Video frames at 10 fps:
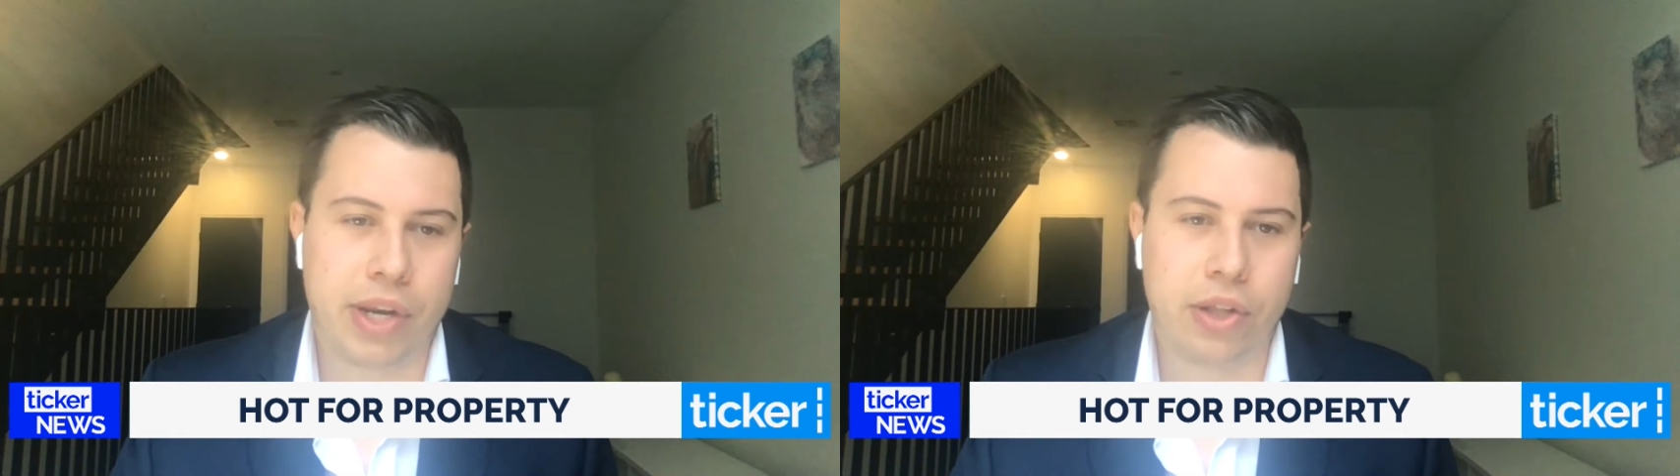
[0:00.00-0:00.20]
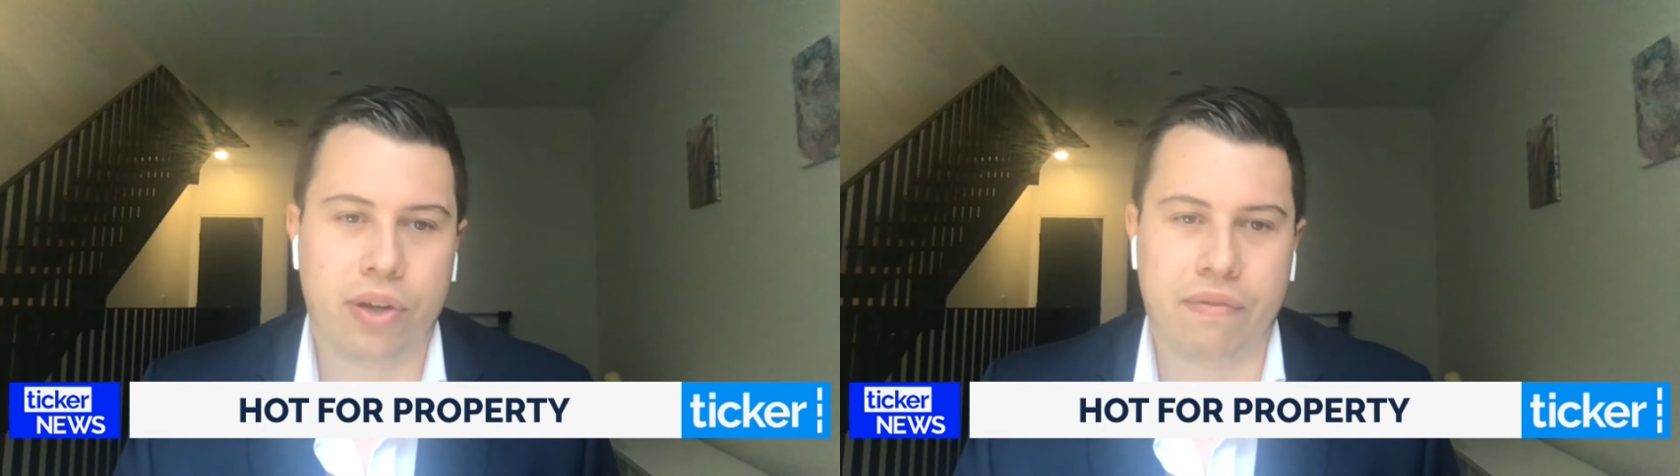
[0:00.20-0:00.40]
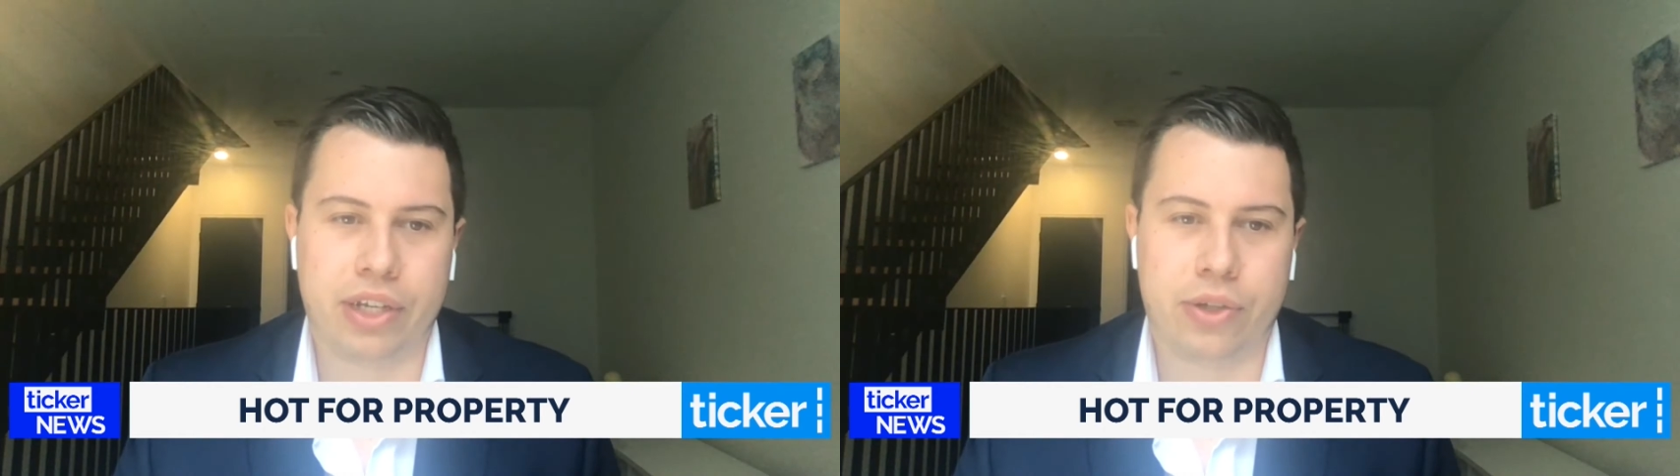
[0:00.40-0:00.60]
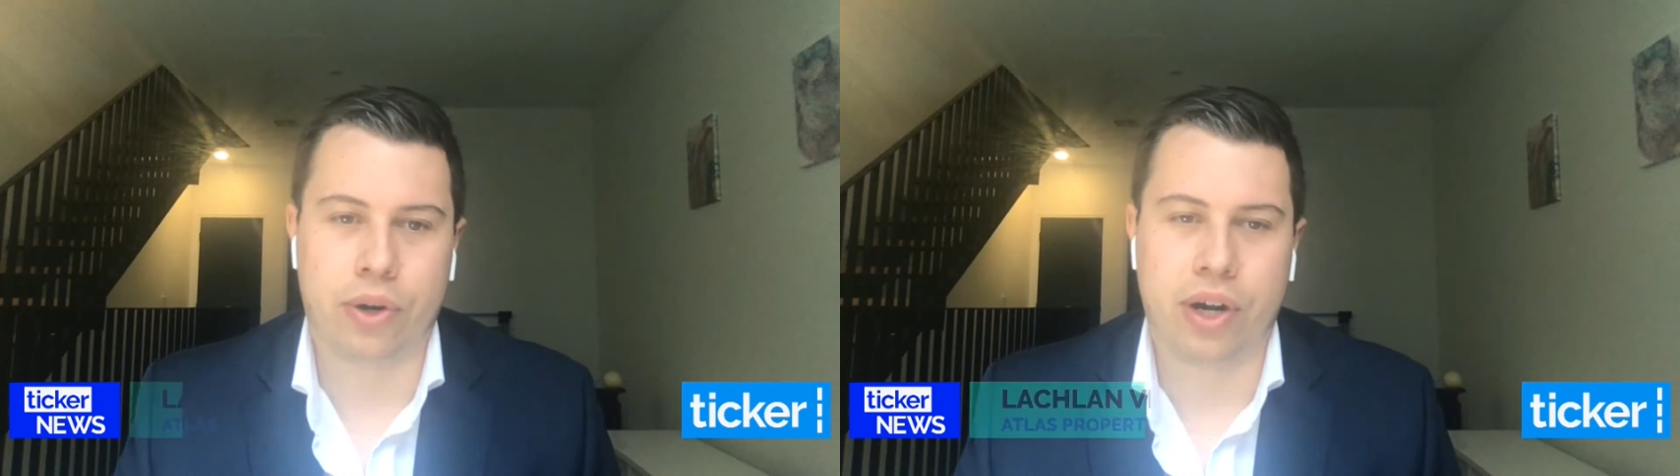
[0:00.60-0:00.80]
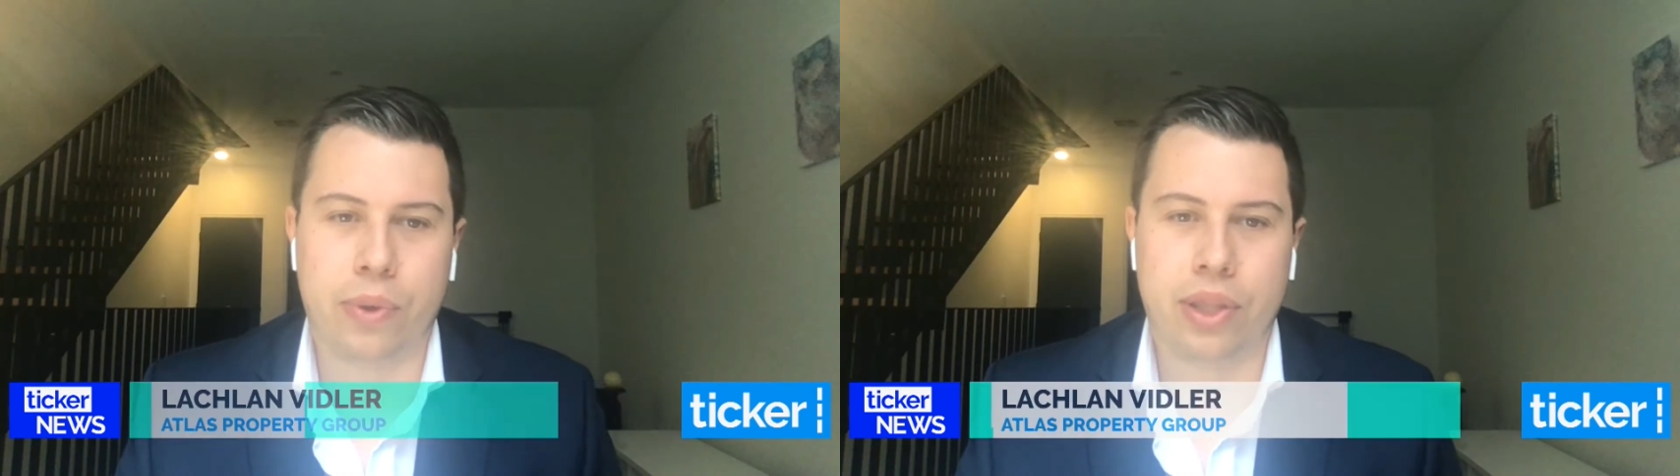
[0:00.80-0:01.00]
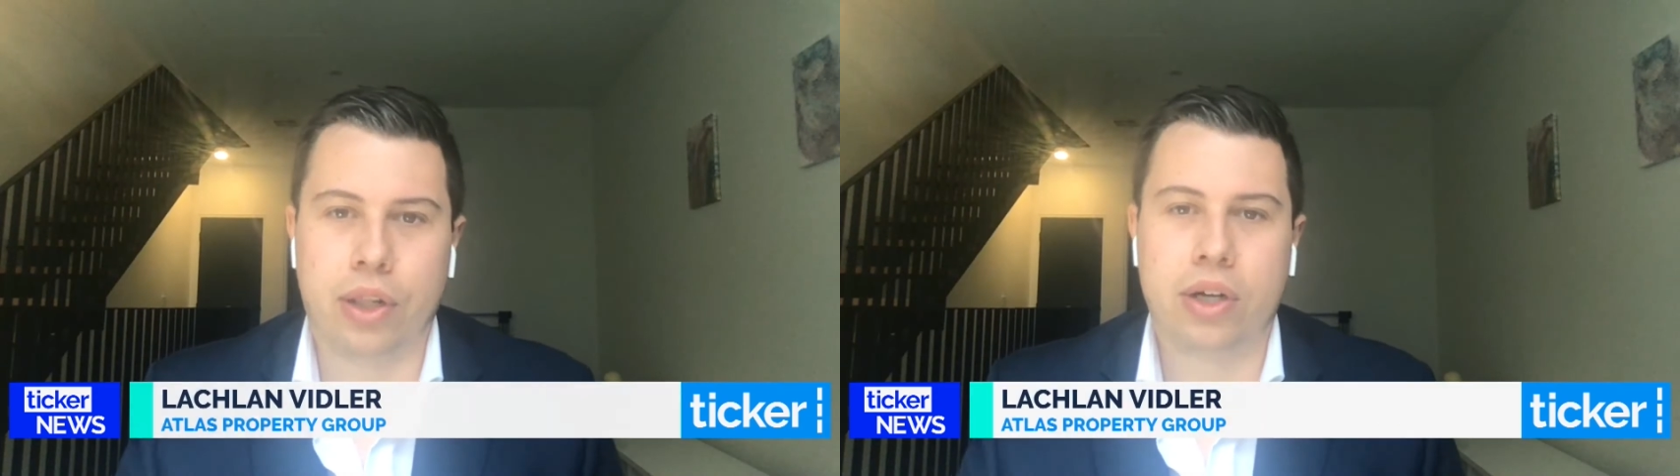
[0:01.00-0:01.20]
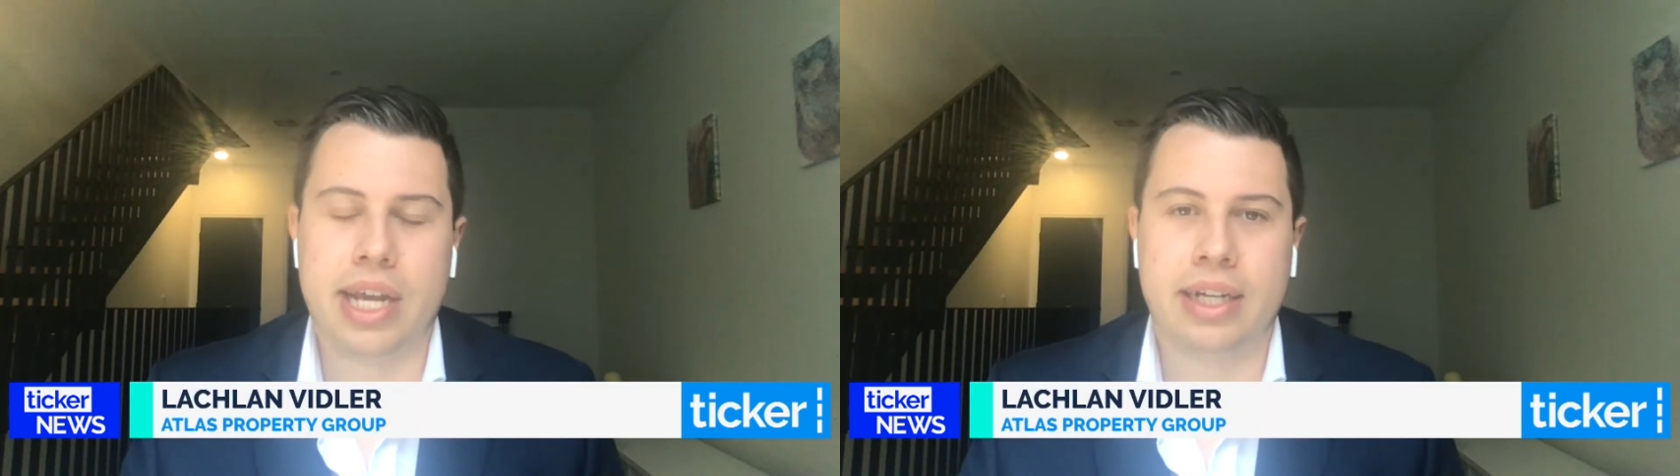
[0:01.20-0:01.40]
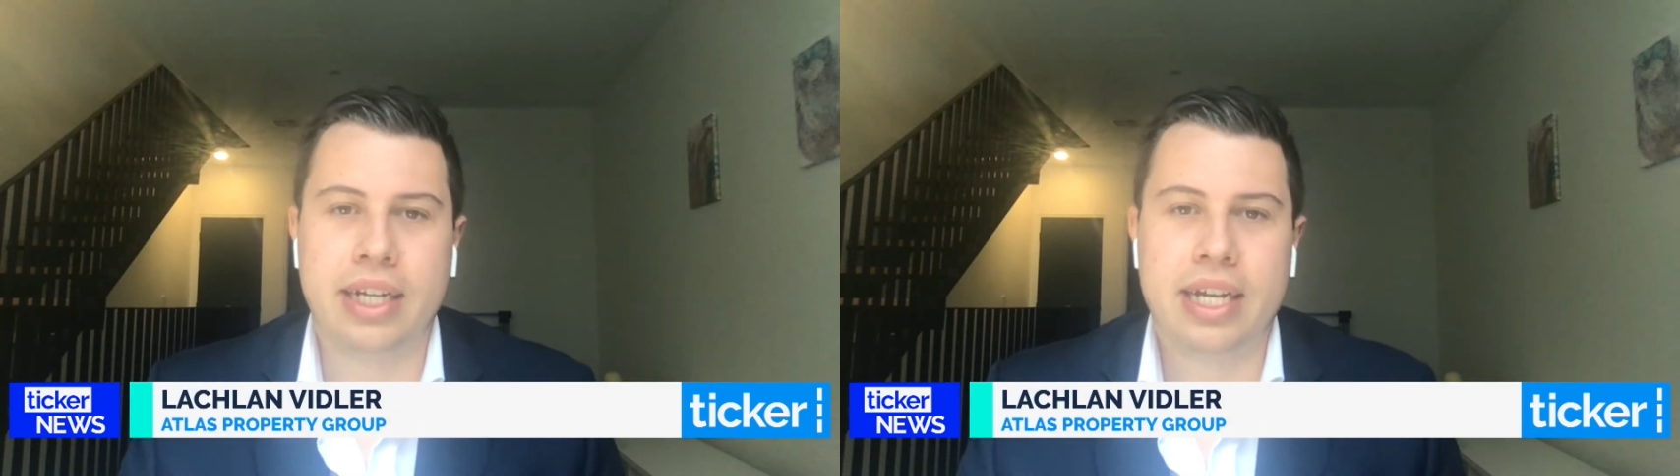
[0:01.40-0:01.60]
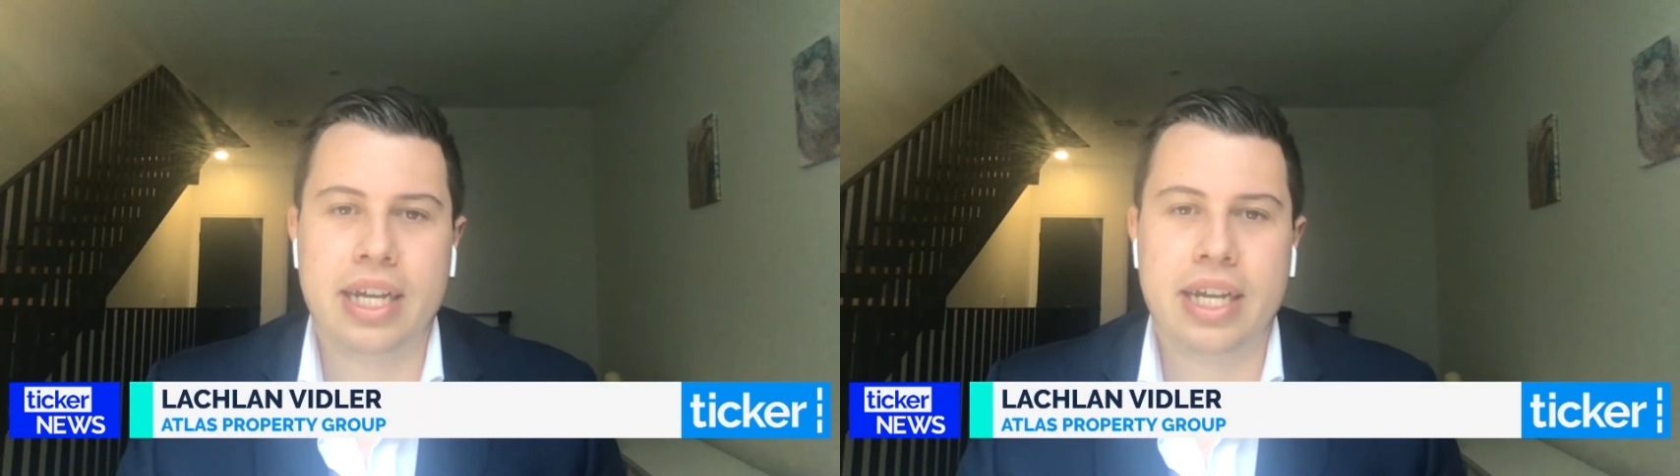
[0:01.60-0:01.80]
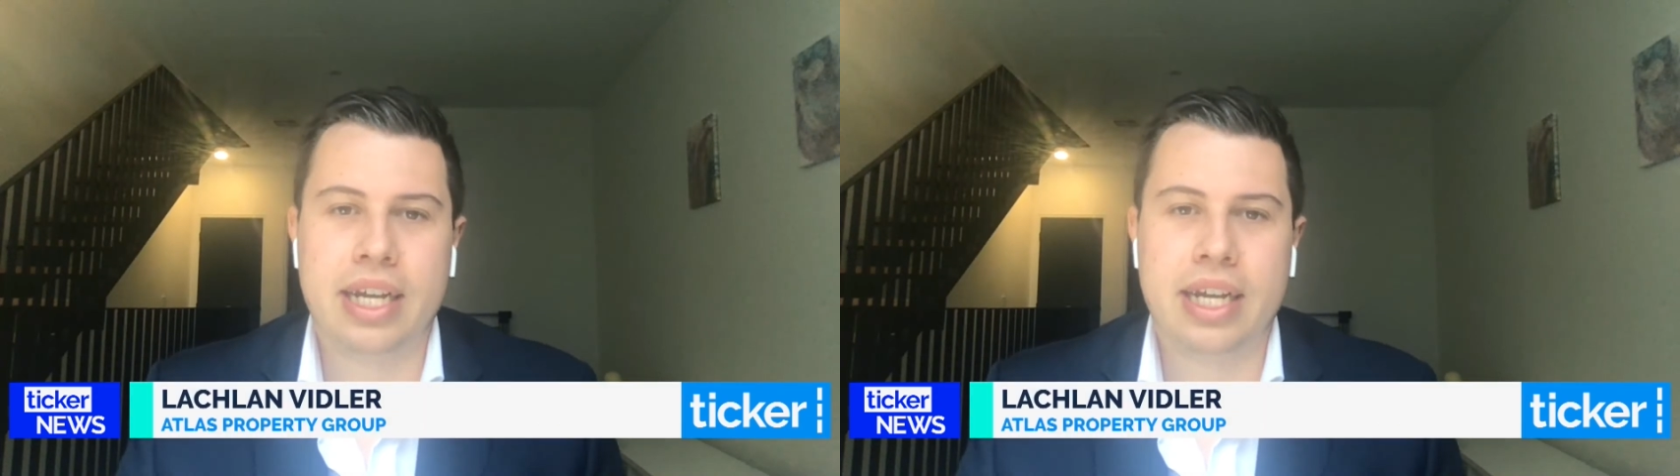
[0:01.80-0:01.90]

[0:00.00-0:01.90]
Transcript: I mean, you look at Victoria with the lockdown,